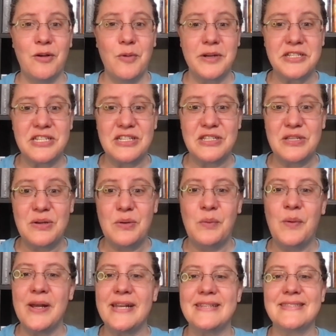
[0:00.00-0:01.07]
question two,
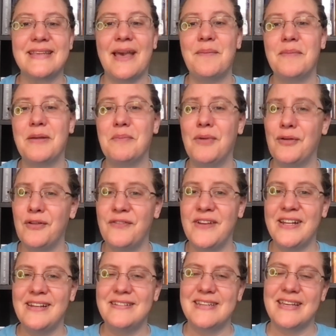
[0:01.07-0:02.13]
what has kept me
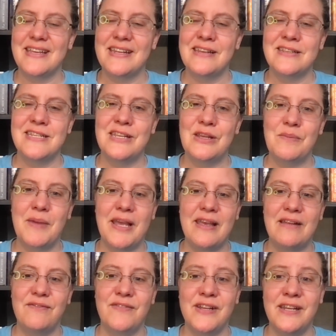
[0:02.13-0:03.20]
motivated to continue
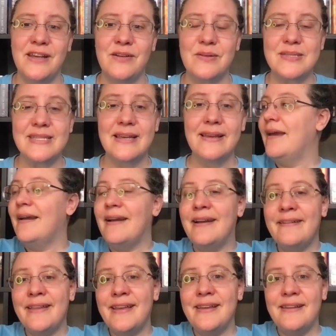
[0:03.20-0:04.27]
making videos? I
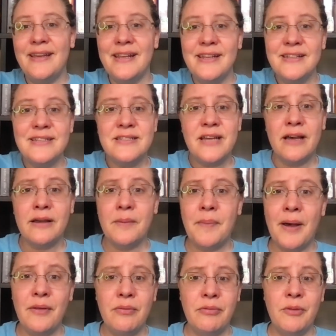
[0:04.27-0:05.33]
like getting to talk
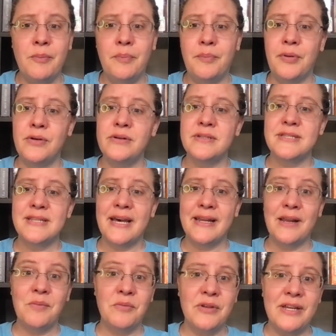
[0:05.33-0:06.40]
about the books that
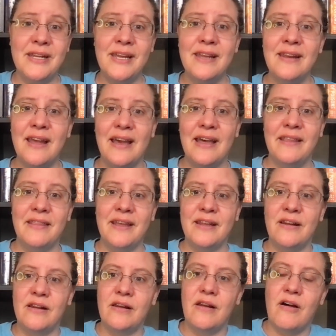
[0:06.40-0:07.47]
I'm reading and
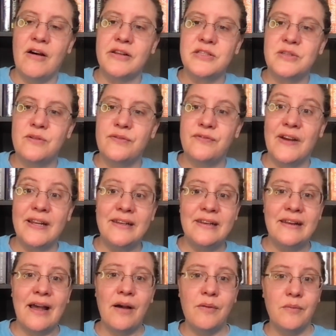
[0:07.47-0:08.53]
then also
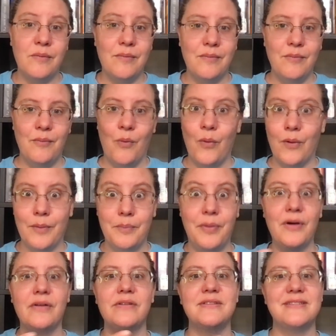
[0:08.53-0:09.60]
finding out more
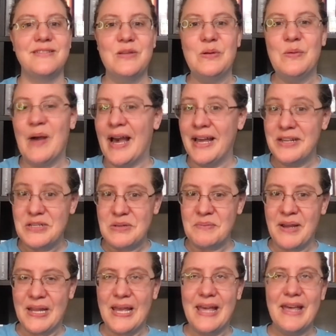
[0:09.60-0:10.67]
books to add to
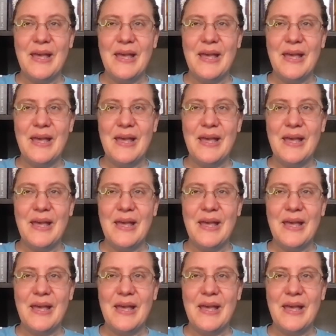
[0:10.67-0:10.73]
my